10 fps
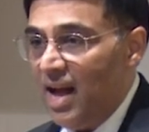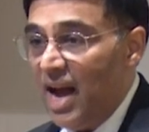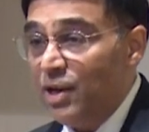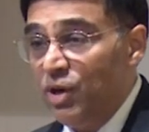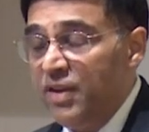
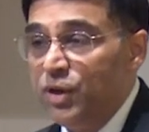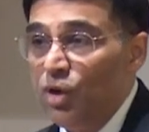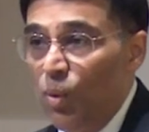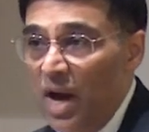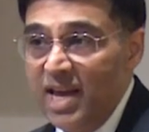I don't even
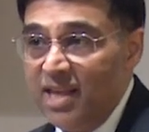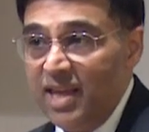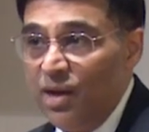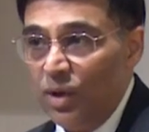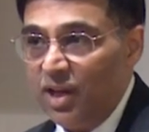know why I
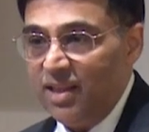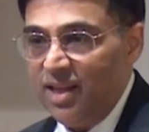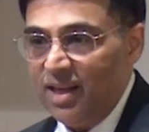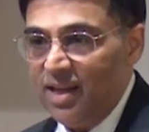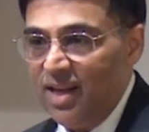think what I
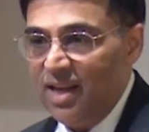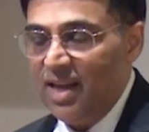think.